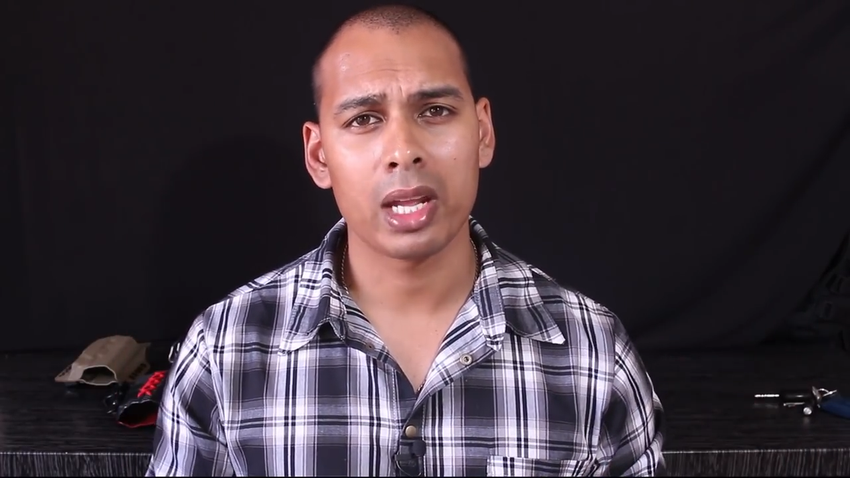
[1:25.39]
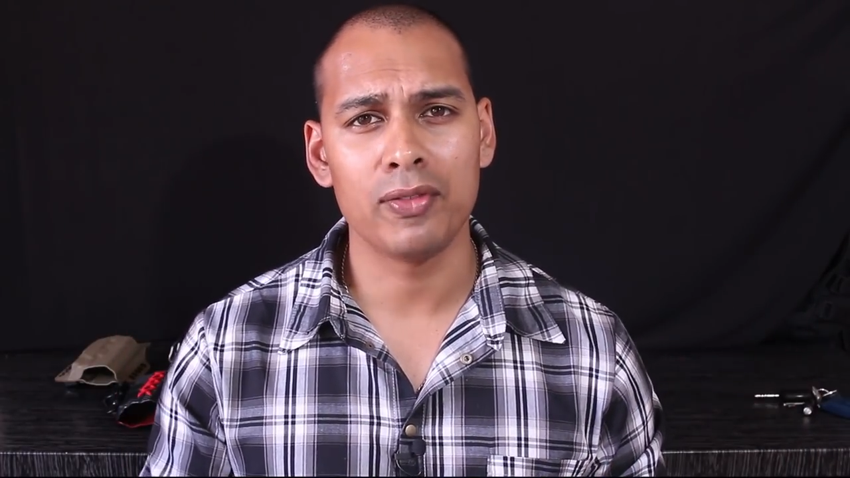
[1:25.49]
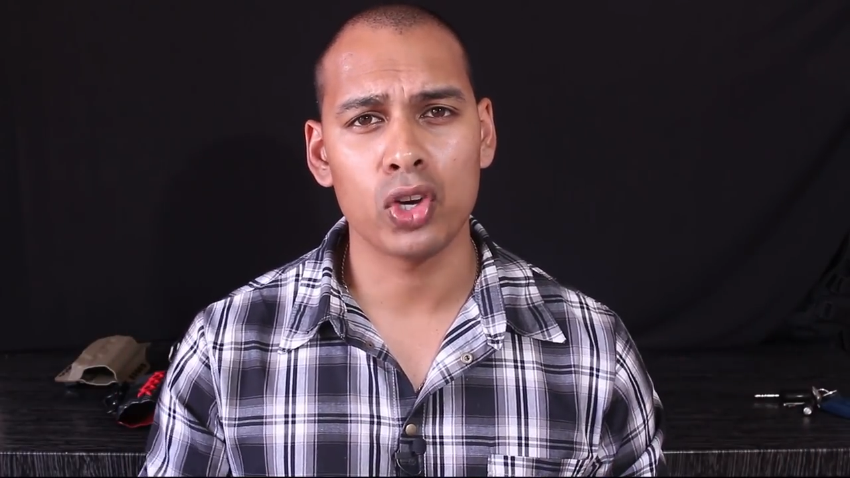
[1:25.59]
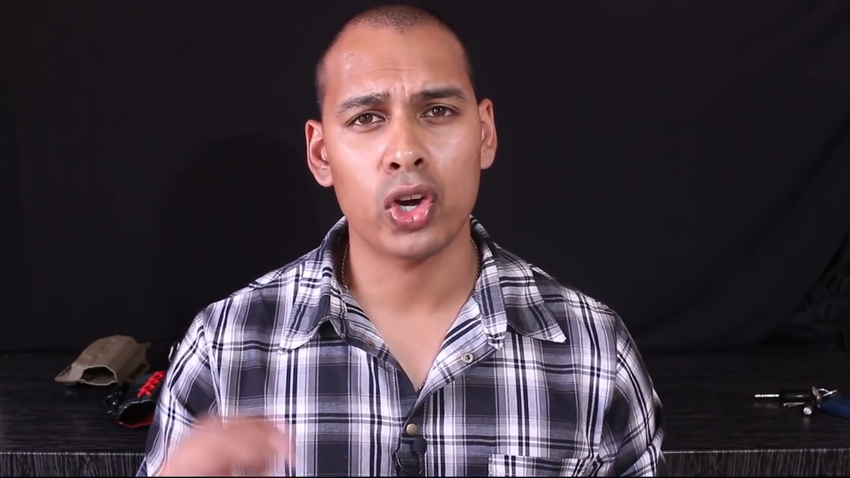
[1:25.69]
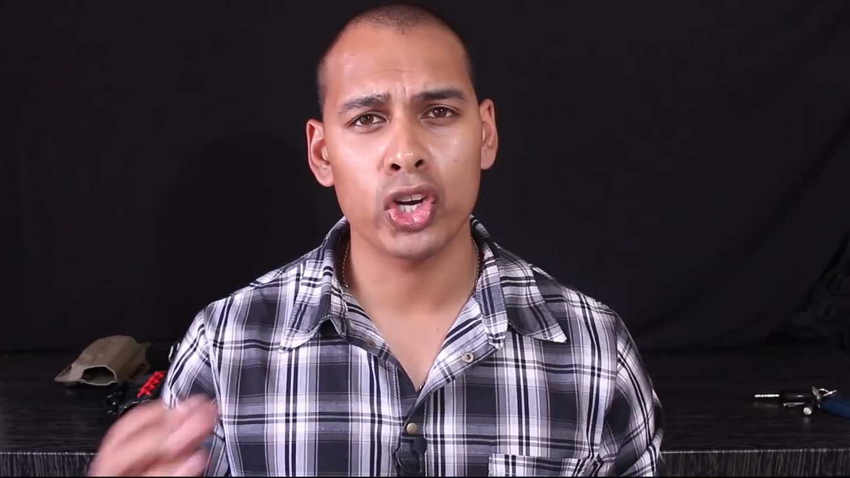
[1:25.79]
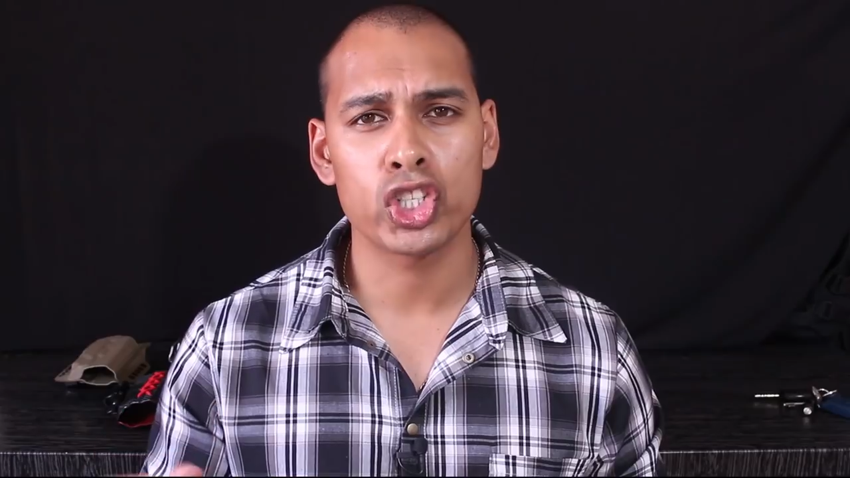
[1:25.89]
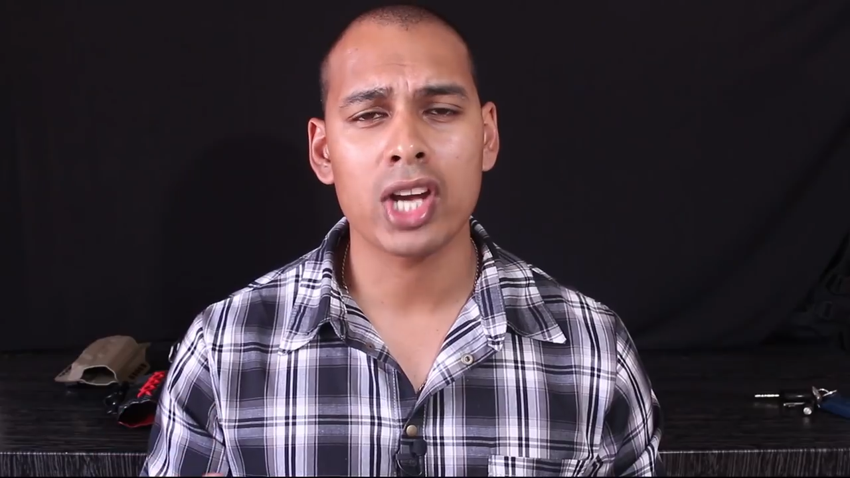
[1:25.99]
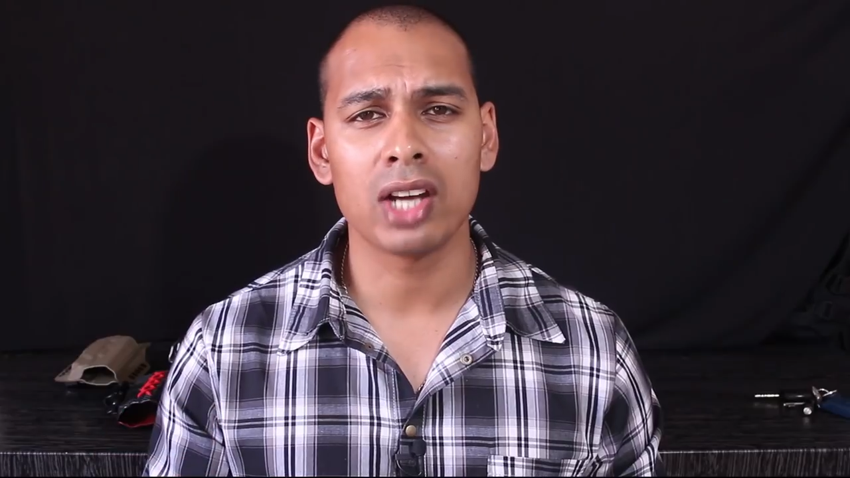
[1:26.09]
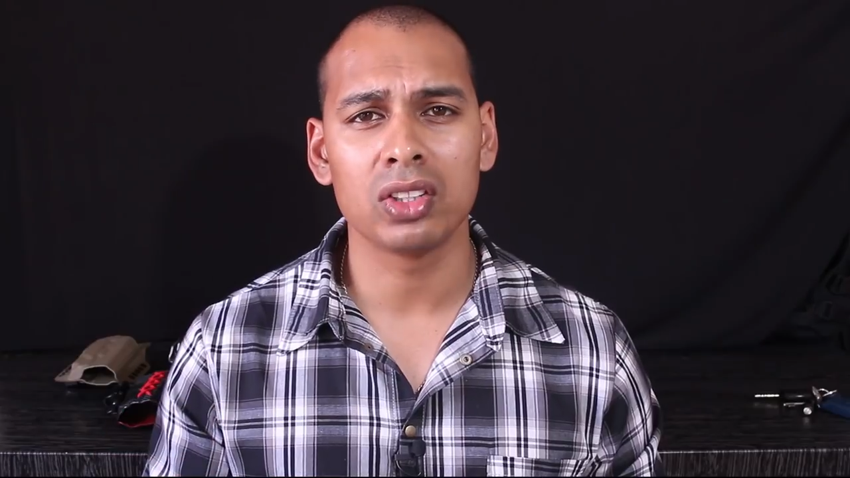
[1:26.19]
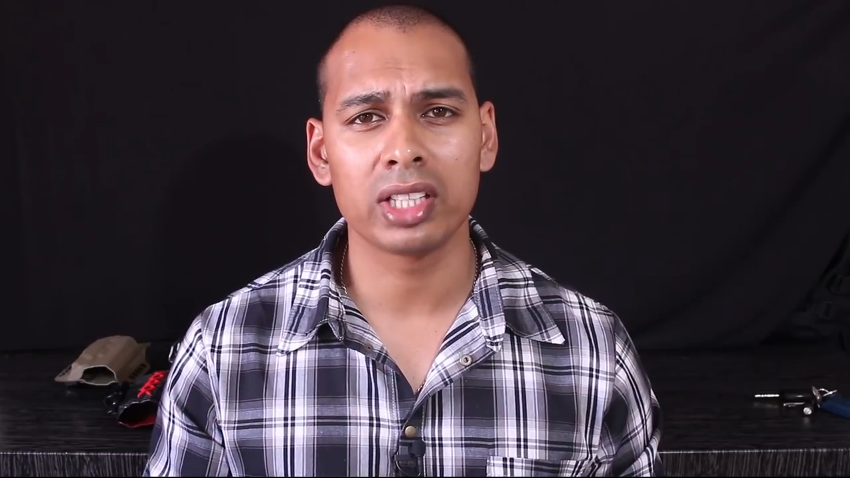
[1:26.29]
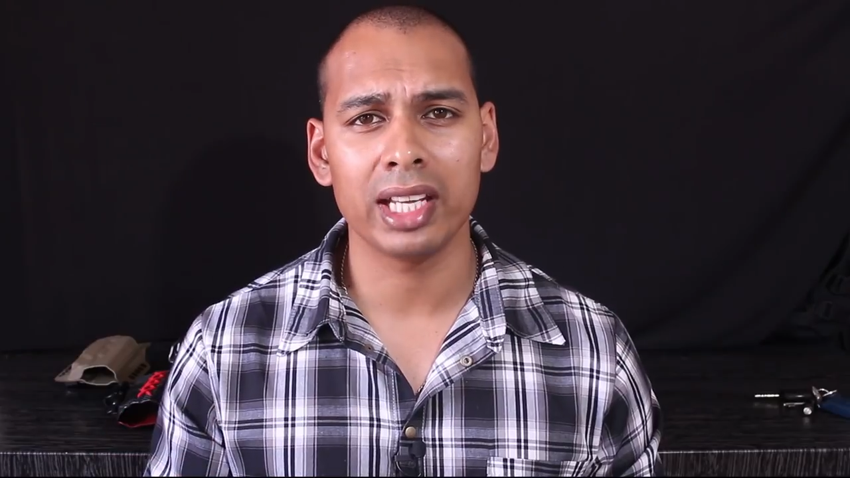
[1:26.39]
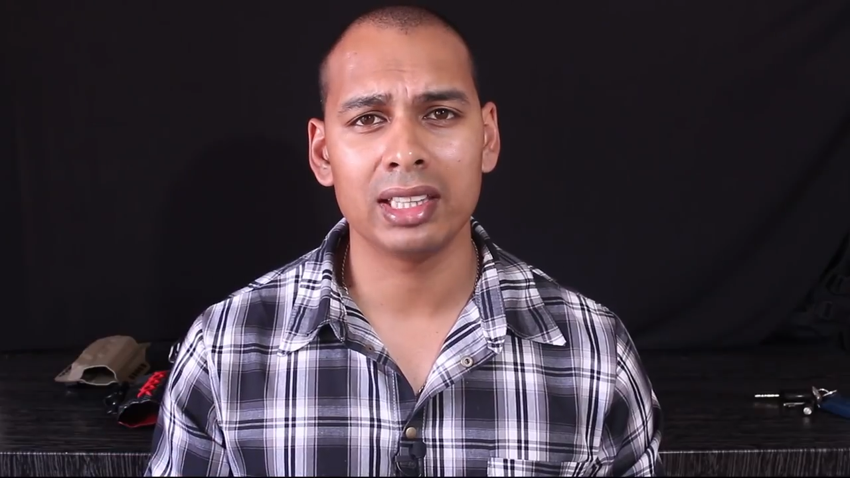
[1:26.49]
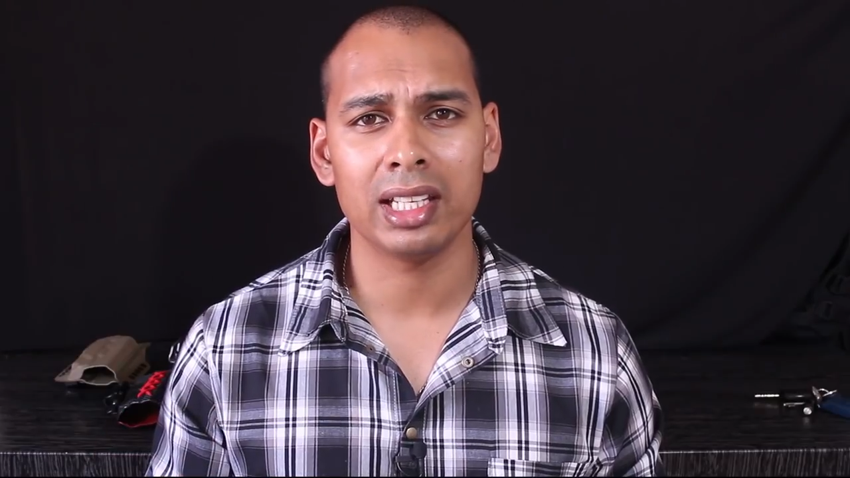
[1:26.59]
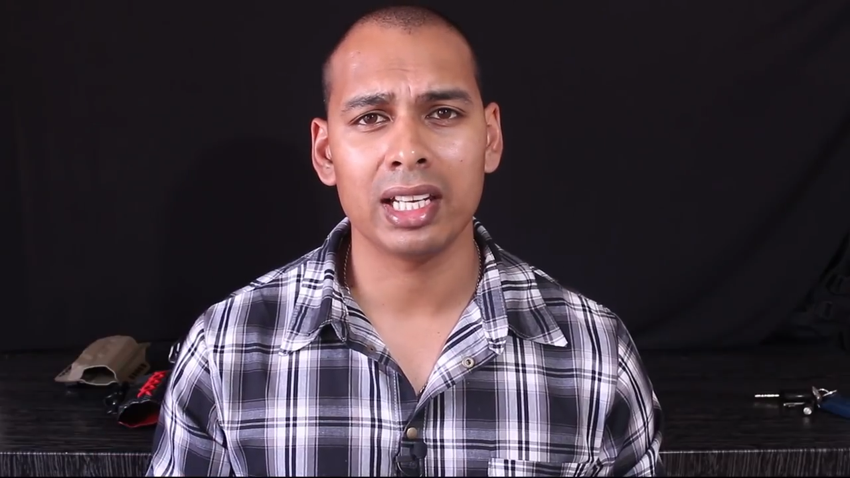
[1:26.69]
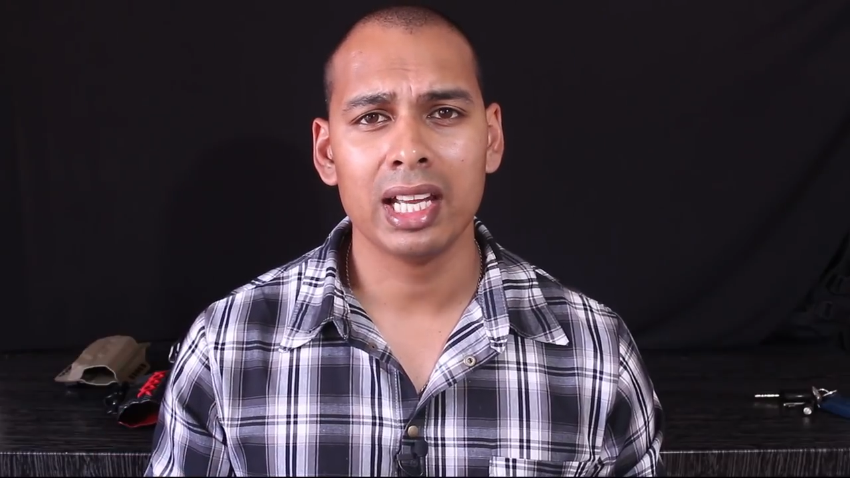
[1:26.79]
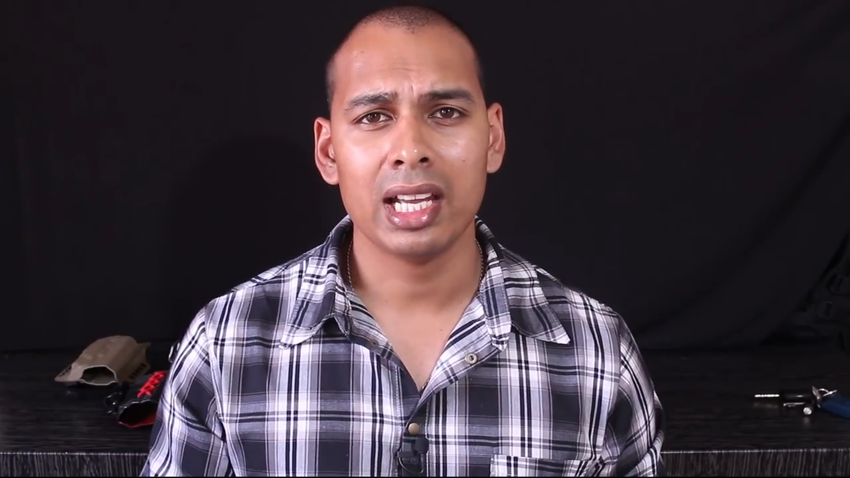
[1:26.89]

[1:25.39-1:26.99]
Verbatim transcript: If you aren't sure how to get there,